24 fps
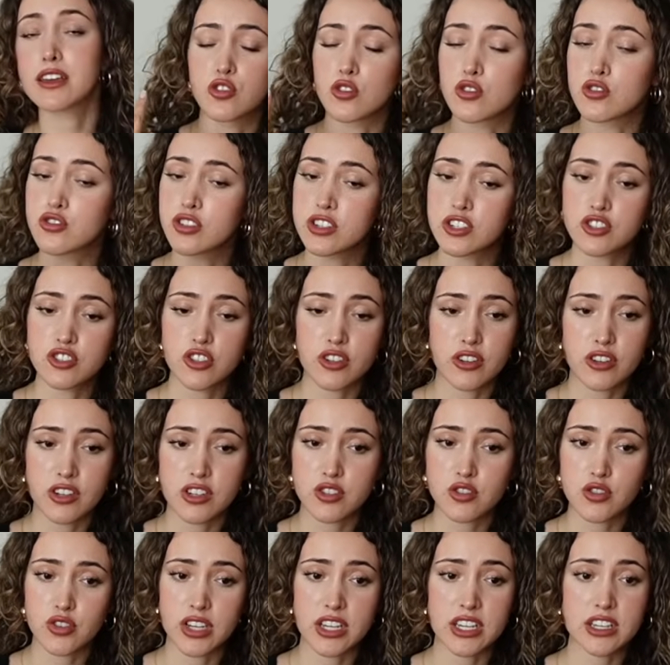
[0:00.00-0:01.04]
Don't drink sugary
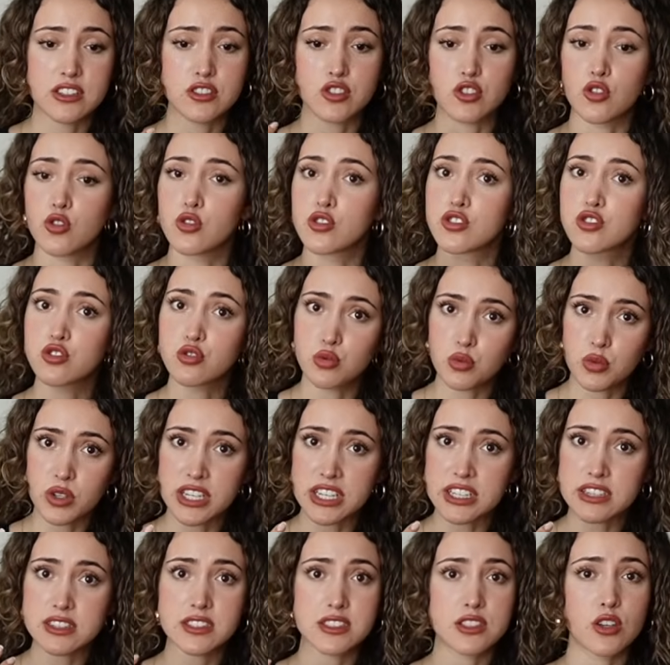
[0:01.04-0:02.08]
drinks or
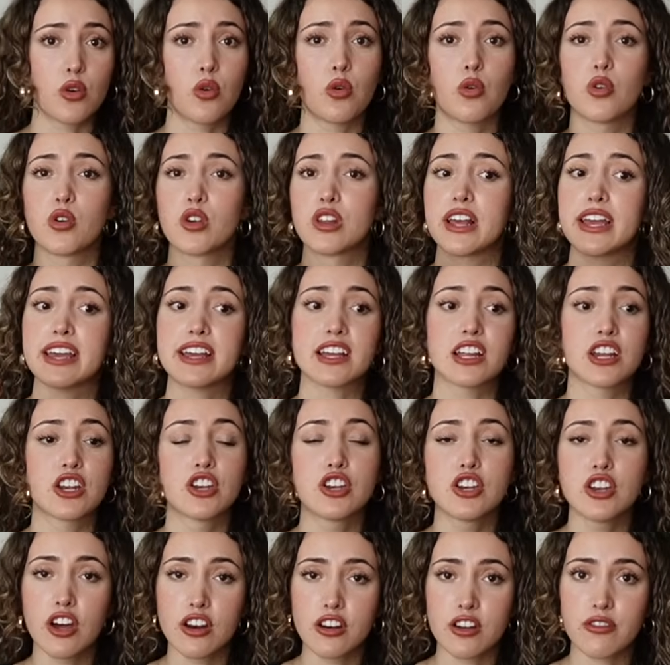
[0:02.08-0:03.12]
sweets or like
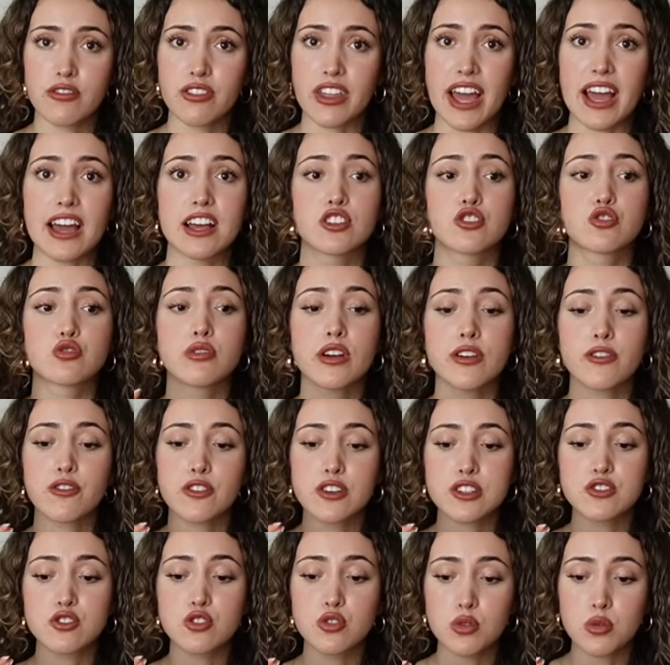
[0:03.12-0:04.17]
none of that. Do it
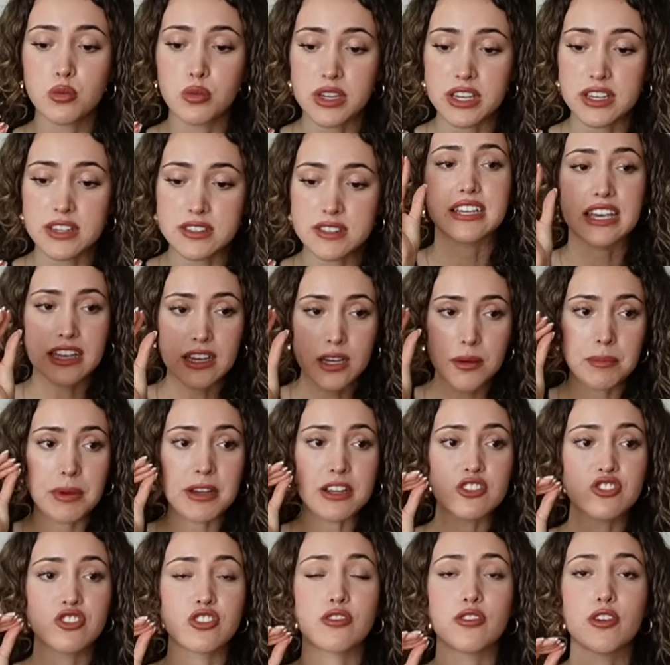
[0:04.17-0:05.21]
for 2 weeks. Take a
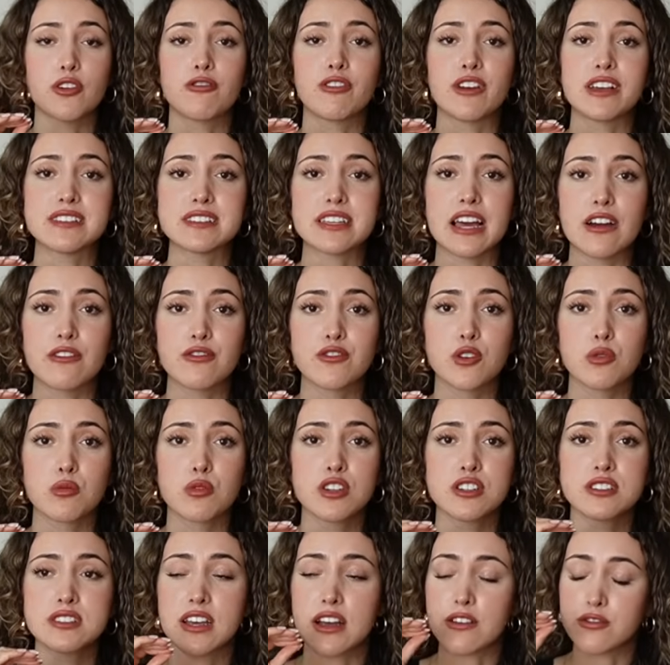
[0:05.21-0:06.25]
picture of your face
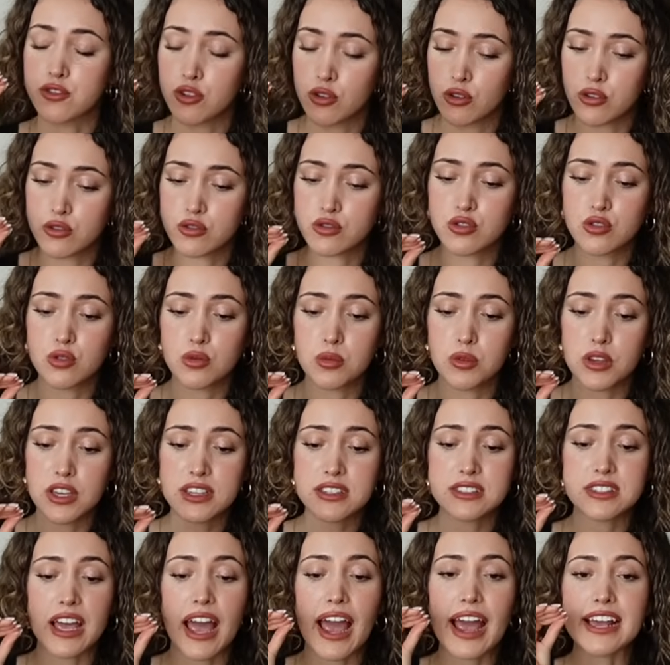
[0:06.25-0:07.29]
afterwards. After those 2
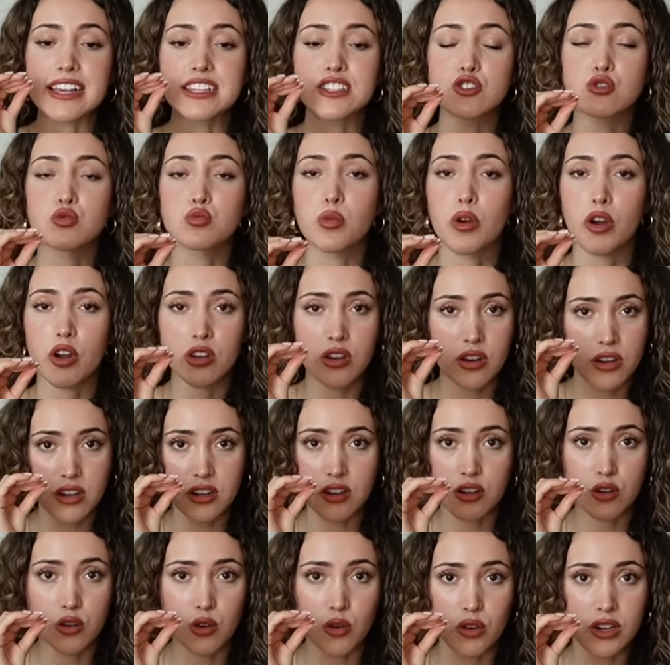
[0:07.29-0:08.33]
weeks, I swear you're
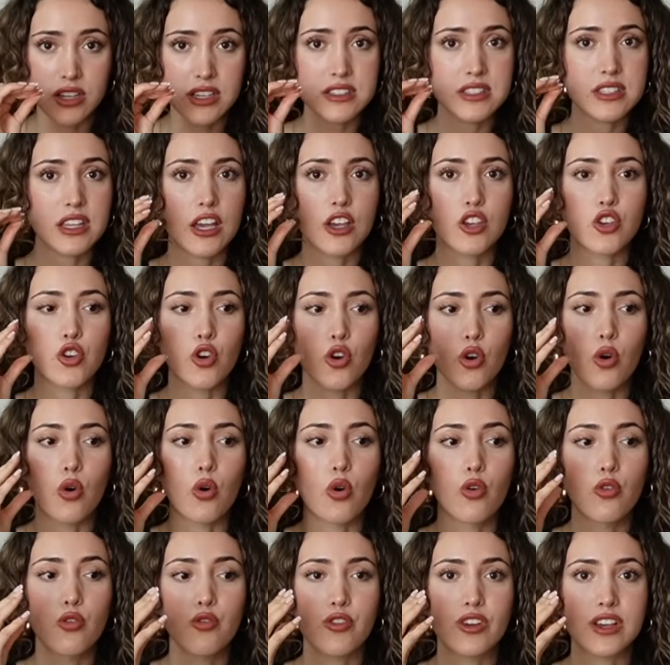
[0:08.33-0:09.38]
gonna notice your
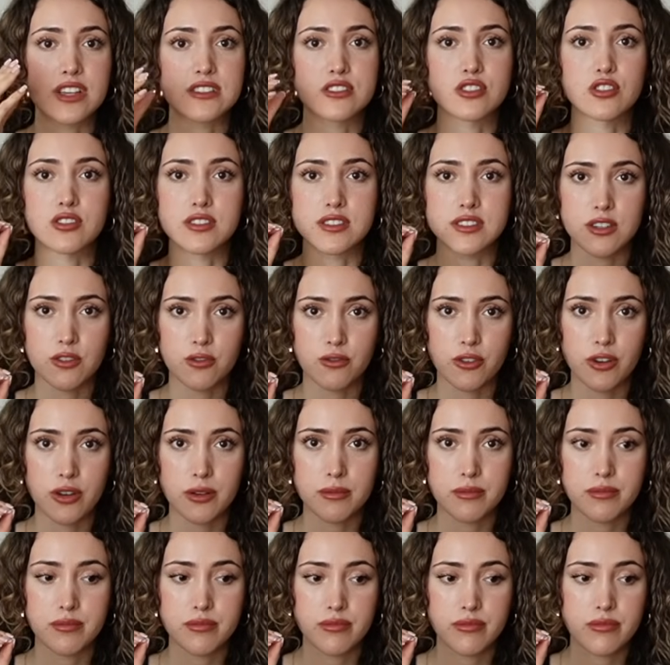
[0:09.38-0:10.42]
whole face looks different.
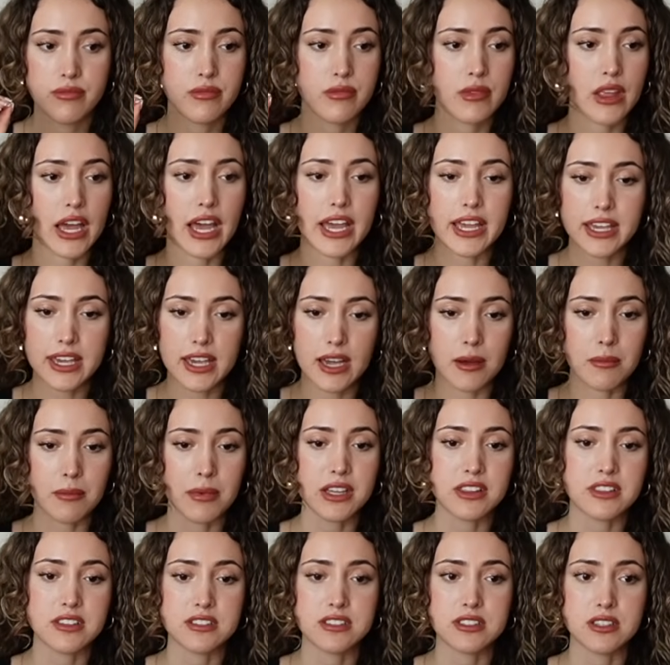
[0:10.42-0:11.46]
I can't
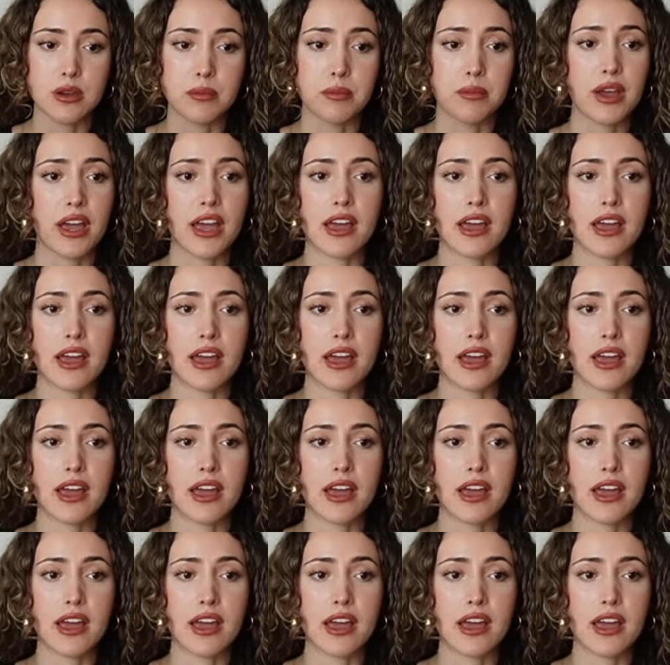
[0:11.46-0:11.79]
make this up.